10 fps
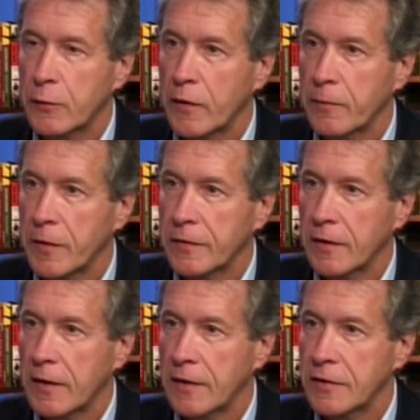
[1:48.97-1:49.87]
We've built
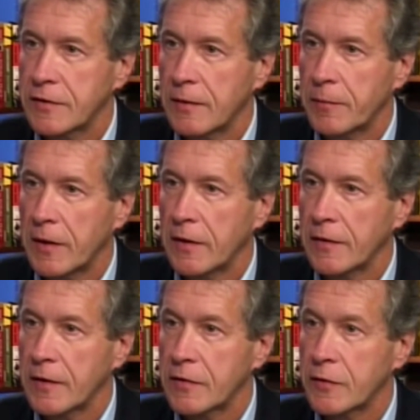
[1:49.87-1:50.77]
the largest empire in
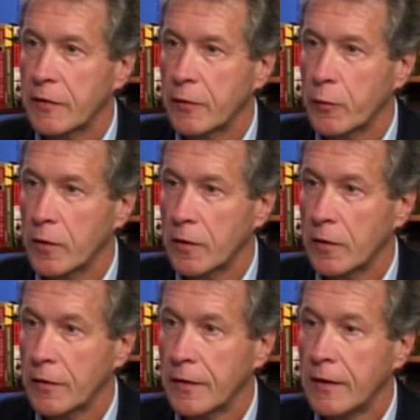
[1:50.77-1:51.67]
the history of the
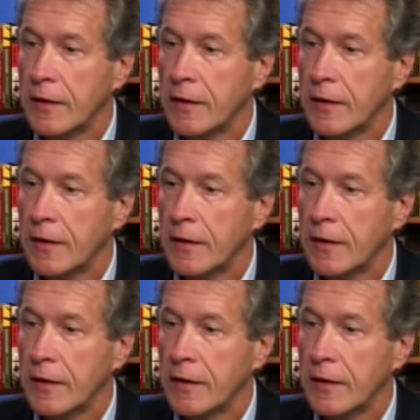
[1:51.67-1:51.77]
world.